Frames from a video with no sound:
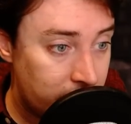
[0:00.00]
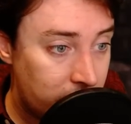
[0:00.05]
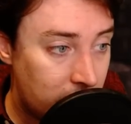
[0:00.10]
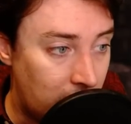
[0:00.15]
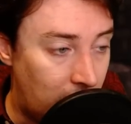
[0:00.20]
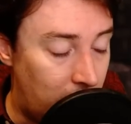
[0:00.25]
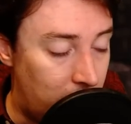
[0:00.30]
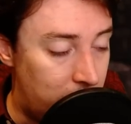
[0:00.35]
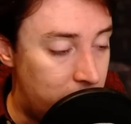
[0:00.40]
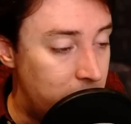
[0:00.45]

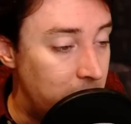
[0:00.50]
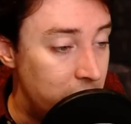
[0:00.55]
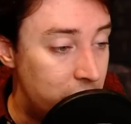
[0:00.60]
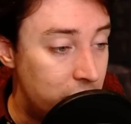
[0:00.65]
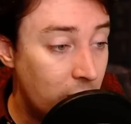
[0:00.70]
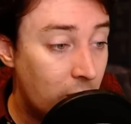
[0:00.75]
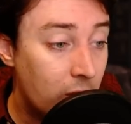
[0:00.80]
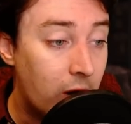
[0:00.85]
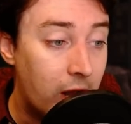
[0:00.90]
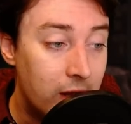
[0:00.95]
Oh, to be
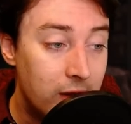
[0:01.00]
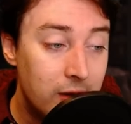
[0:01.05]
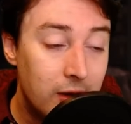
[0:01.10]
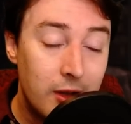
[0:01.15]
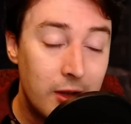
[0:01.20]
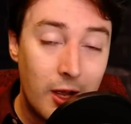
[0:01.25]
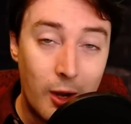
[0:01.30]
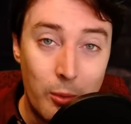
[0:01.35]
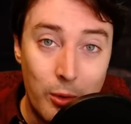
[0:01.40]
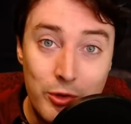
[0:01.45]
sure,
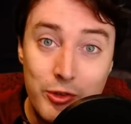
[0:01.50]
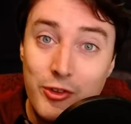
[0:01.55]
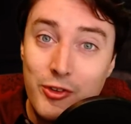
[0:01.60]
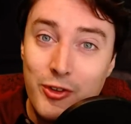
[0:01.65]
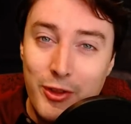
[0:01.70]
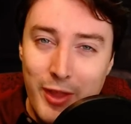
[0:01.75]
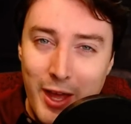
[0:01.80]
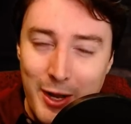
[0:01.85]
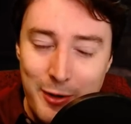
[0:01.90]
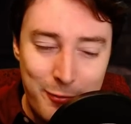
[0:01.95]
I want to
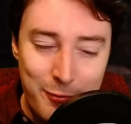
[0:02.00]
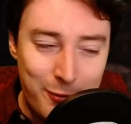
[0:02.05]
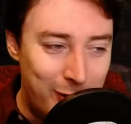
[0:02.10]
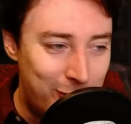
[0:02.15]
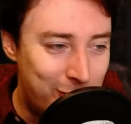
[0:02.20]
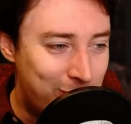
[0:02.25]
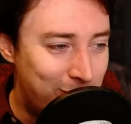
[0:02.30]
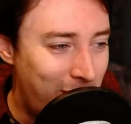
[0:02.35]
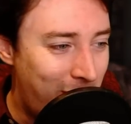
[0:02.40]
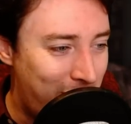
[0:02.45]
see that
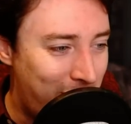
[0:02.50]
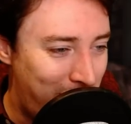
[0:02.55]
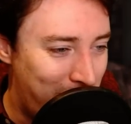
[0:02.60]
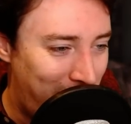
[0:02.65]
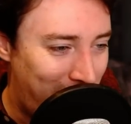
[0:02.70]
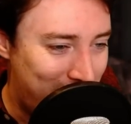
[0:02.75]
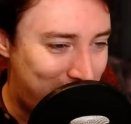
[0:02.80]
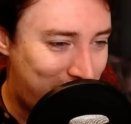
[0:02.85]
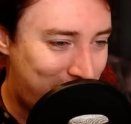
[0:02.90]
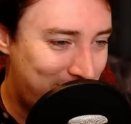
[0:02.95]
finished very
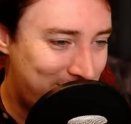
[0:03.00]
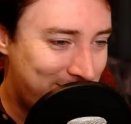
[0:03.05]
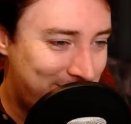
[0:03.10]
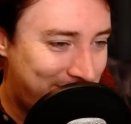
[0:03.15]
much.